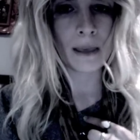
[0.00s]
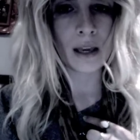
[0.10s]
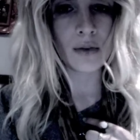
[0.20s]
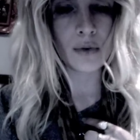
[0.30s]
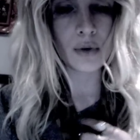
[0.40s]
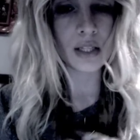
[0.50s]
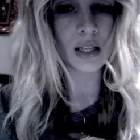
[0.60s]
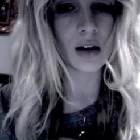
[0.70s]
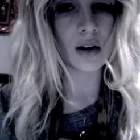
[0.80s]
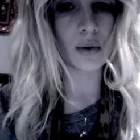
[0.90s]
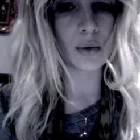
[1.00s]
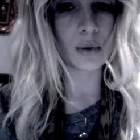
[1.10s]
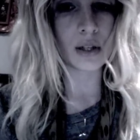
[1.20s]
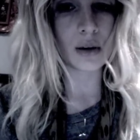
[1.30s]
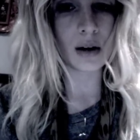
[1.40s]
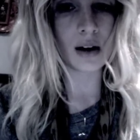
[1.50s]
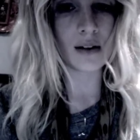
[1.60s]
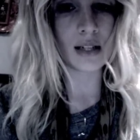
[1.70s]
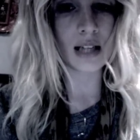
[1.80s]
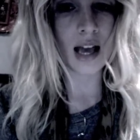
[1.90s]
in 14 karat gold, which I wear
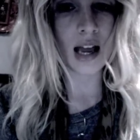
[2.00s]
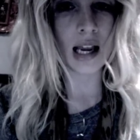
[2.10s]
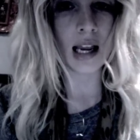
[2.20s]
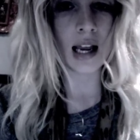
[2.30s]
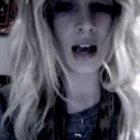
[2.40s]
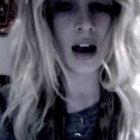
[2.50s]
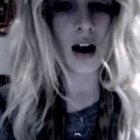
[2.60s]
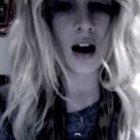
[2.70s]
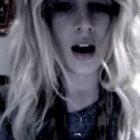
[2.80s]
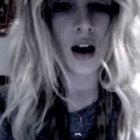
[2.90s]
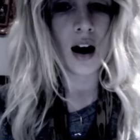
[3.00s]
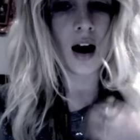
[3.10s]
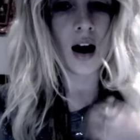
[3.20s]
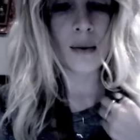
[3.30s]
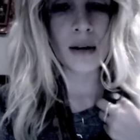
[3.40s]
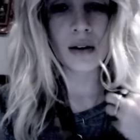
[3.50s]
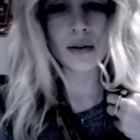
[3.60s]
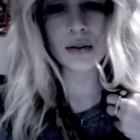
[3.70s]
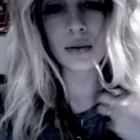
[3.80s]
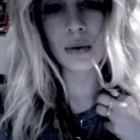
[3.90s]
every day. And I
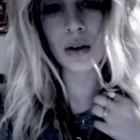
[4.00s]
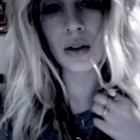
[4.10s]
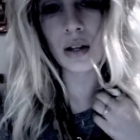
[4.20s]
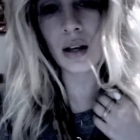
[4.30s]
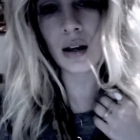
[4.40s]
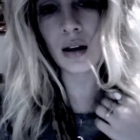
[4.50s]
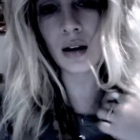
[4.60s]
also wear the